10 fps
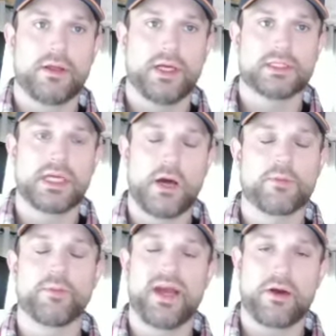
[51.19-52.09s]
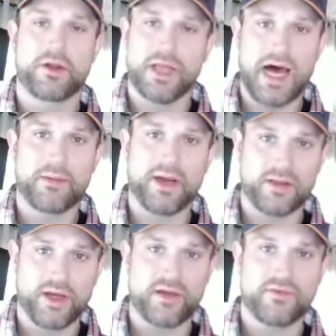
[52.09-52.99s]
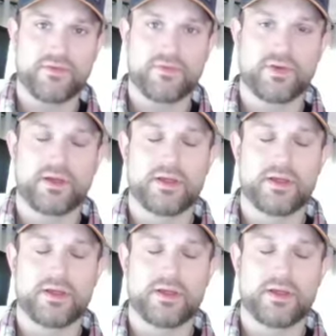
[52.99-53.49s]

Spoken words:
has helped me out a lot in my life.